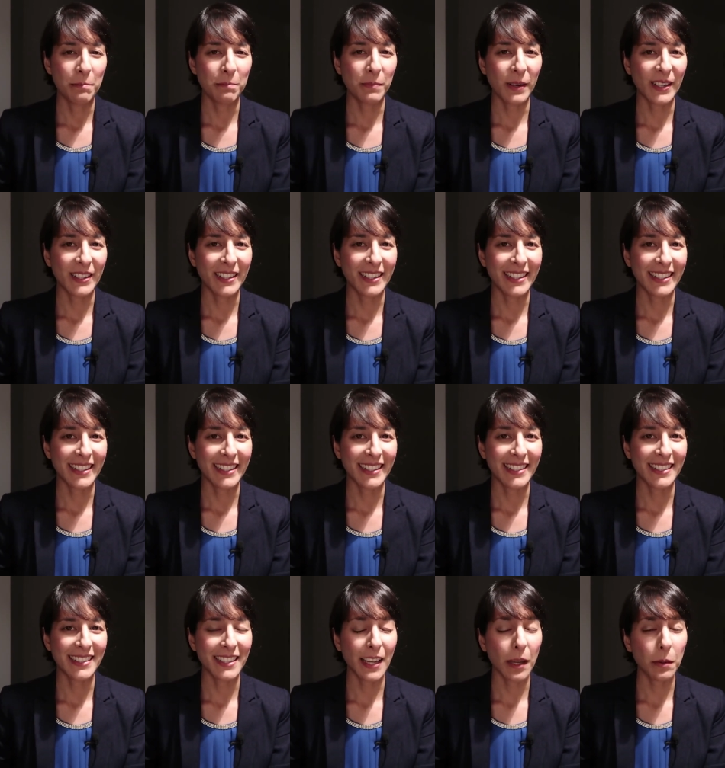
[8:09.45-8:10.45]
by
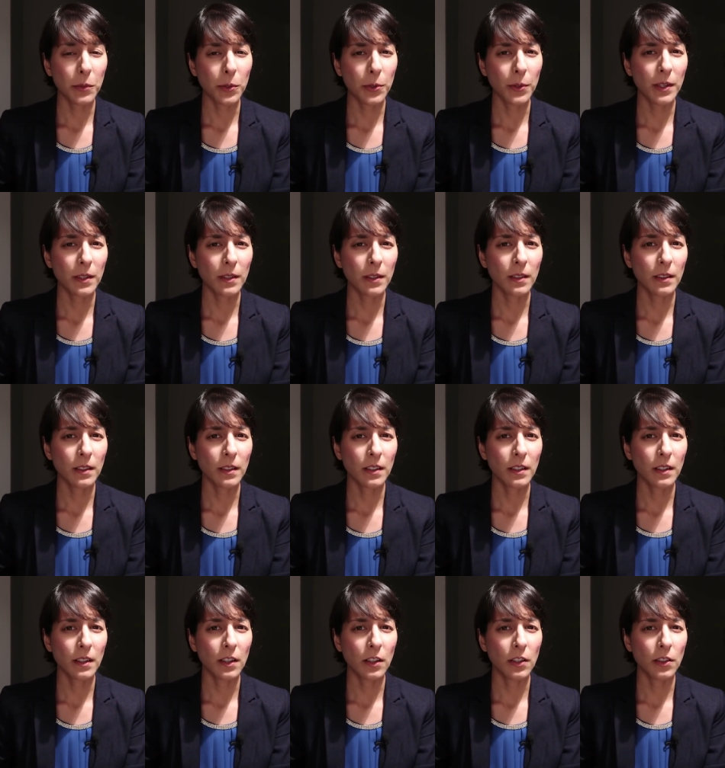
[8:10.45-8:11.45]
Samuel
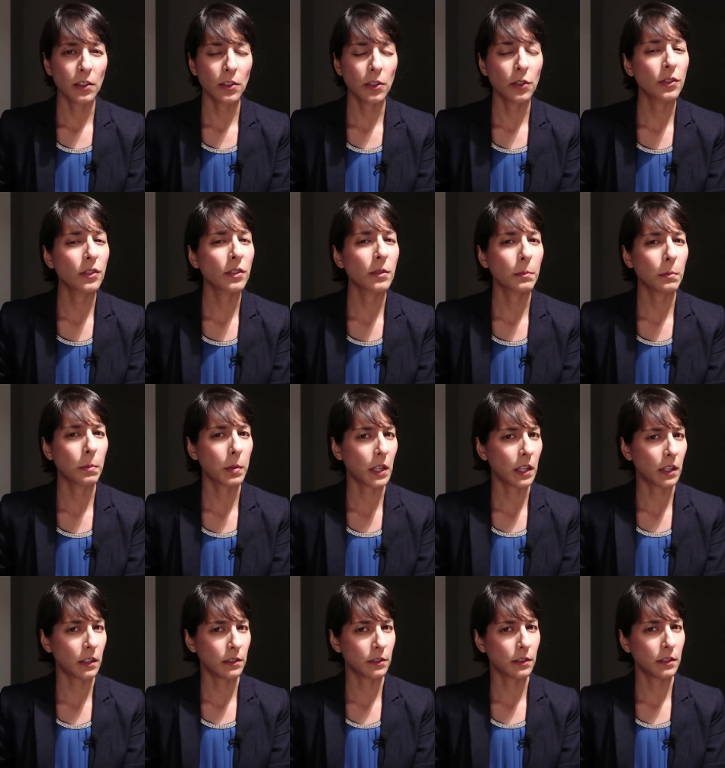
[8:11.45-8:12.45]

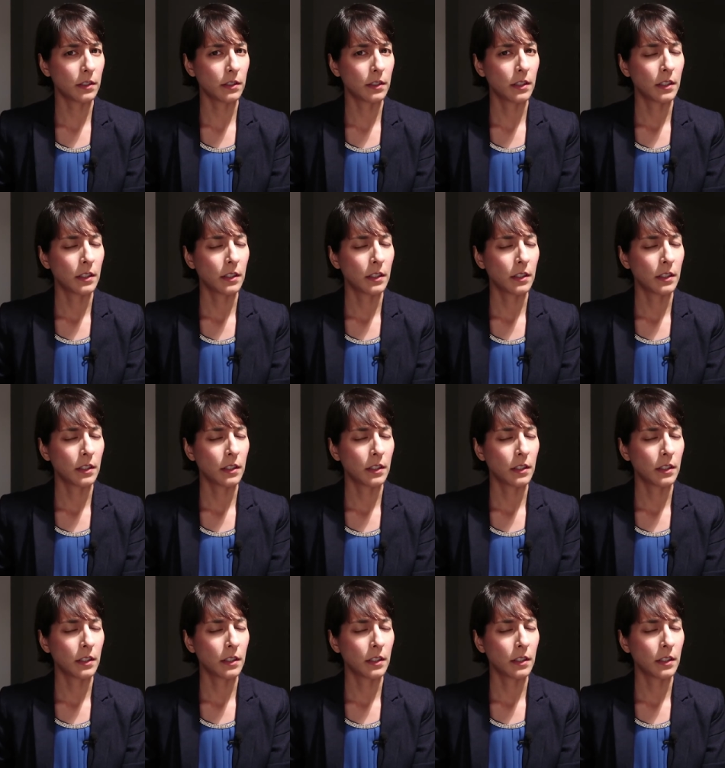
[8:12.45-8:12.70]
Ljungblahd.